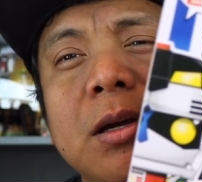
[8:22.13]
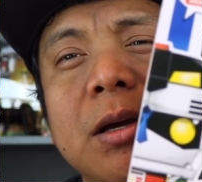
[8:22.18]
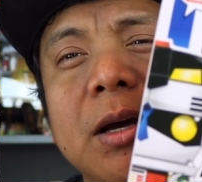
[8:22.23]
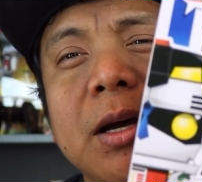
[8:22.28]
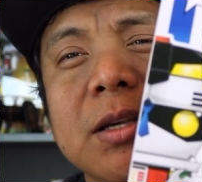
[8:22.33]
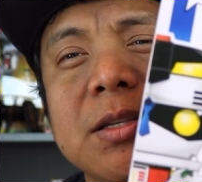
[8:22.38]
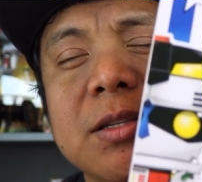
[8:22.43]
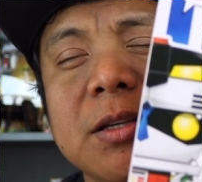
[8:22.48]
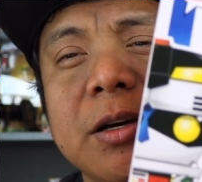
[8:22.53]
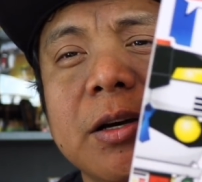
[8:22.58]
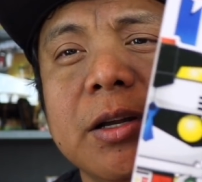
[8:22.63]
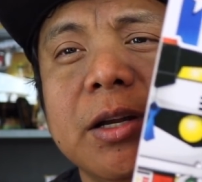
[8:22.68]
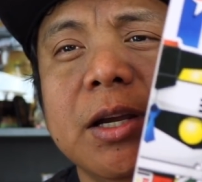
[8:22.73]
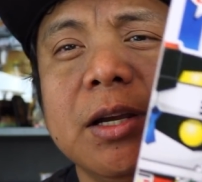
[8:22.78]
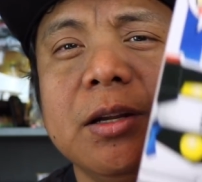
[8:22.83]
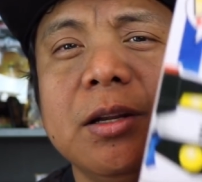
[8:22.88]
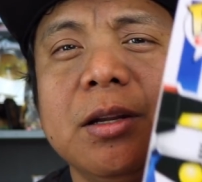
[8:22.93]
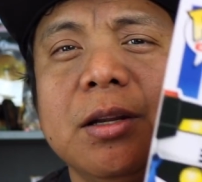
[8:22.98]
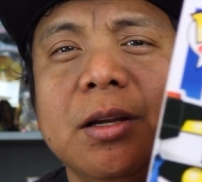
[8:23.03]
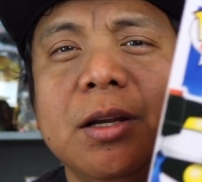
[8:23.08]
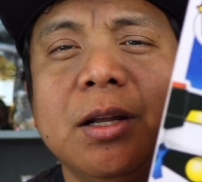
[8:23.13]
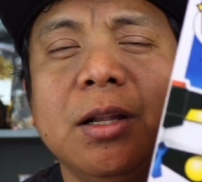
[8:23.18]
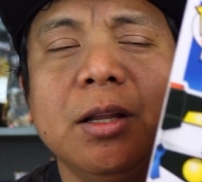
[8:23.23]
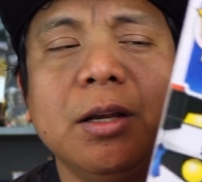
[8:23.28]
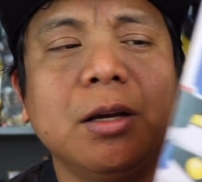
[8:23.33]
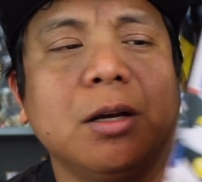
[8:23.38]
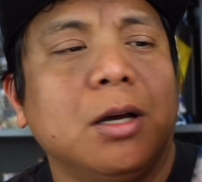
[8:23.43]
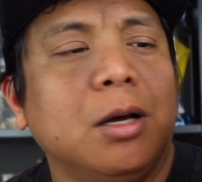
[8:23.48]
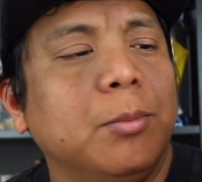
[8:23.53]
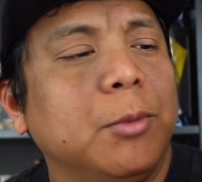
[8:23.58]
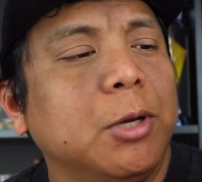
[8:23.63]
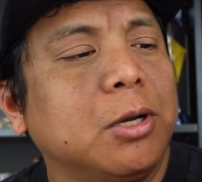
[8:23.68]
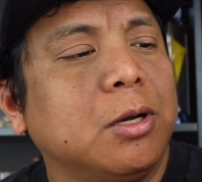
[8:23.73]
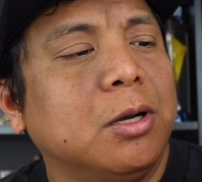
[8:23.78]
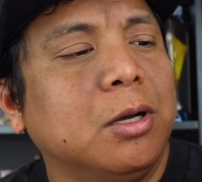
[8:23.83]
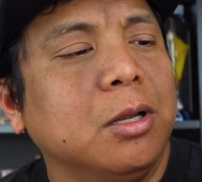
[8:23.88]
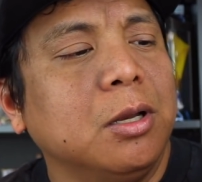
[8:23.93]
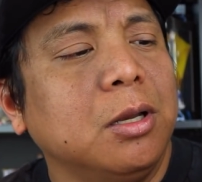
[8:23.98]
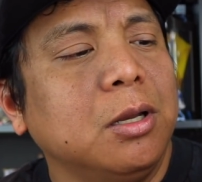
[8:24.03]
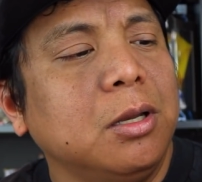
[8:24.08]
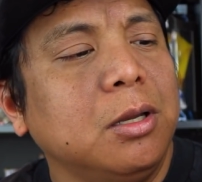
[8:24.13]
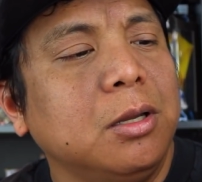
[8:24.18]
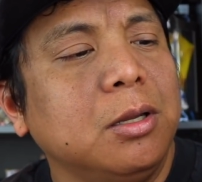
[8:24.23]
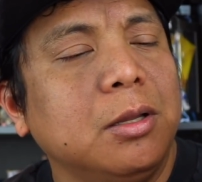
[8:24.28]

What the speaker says: I saw it at LA Comic Con,